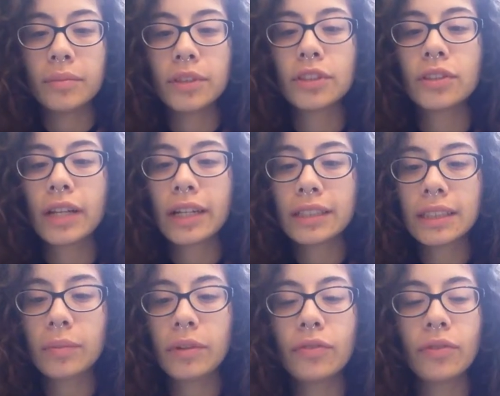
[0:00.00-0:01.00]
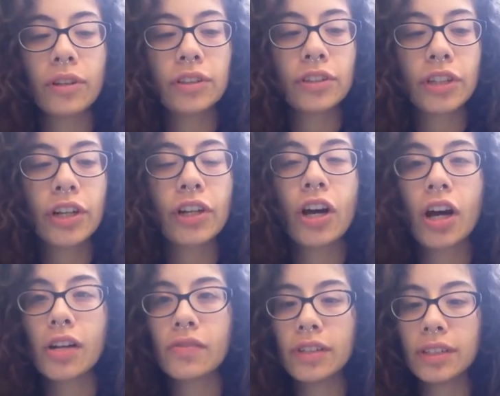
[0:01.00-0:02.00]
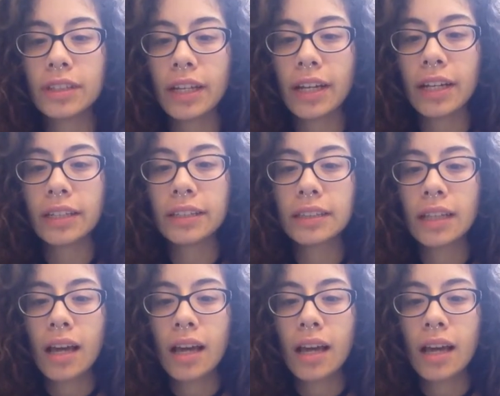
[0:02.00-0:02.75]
So like I said before, during her convent days,